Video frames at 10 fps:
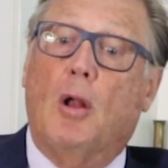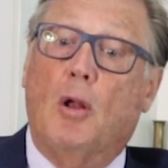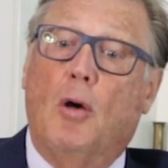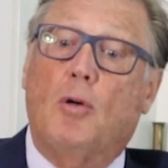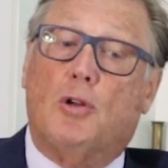
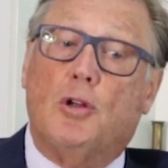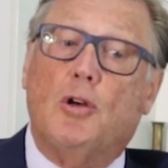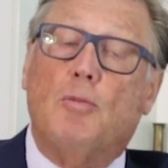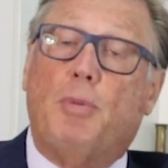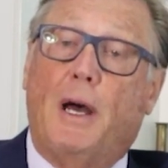
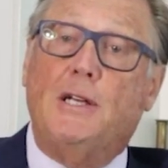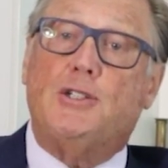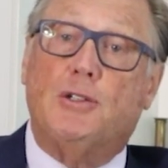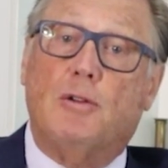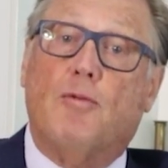long-term
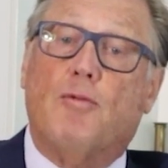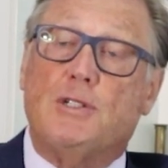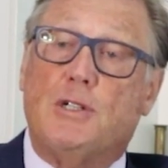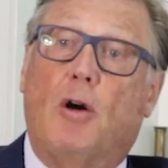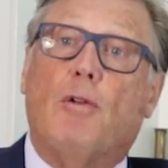patient
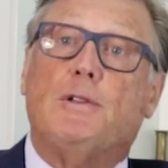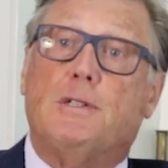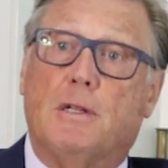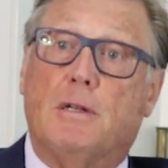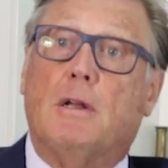
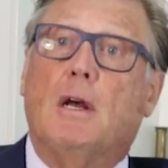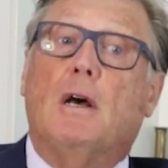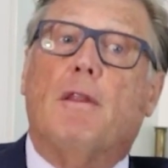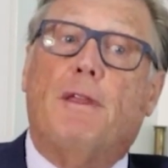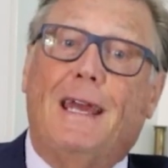results that
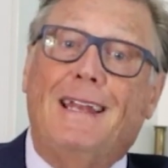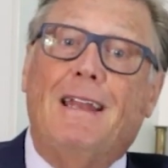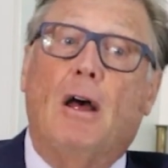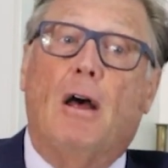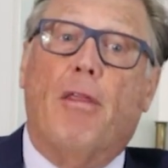
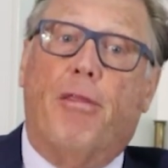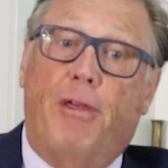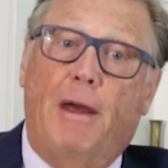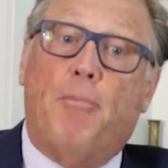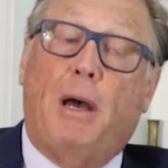then
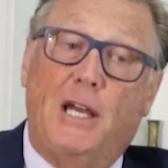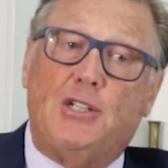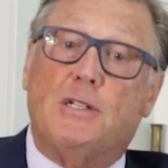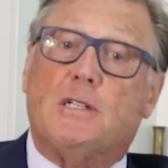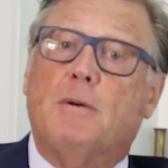their
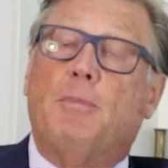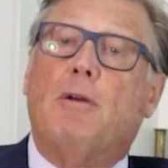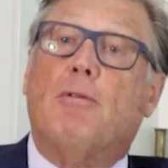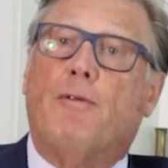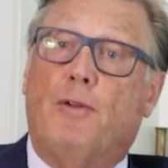patients can
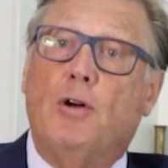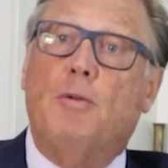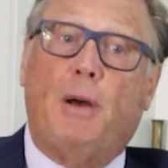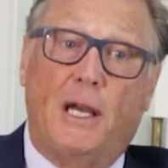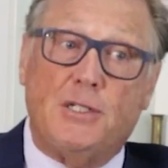be
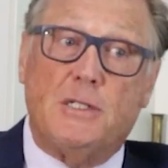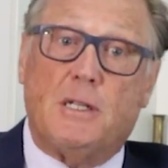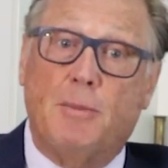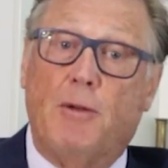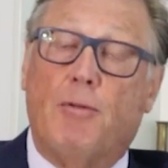referred. Patients
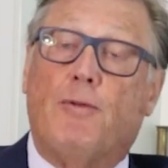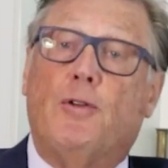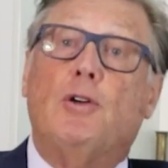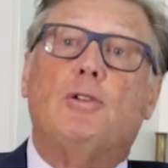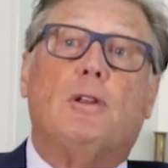can be
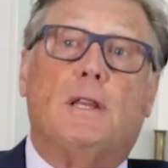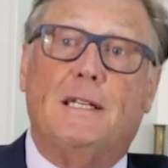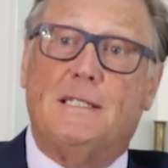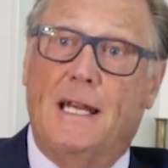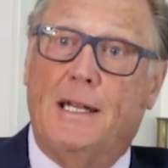referred to
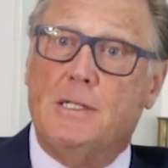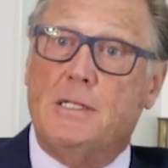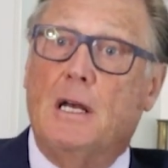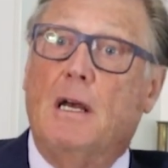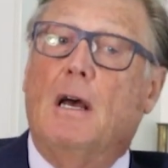these
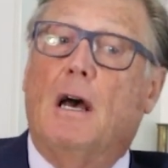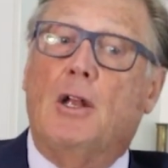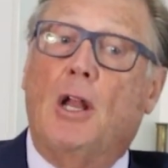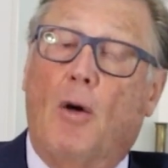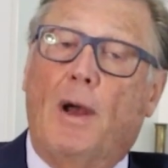centres
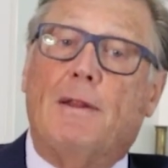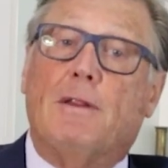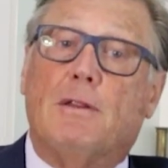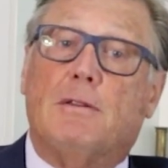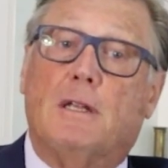knowing that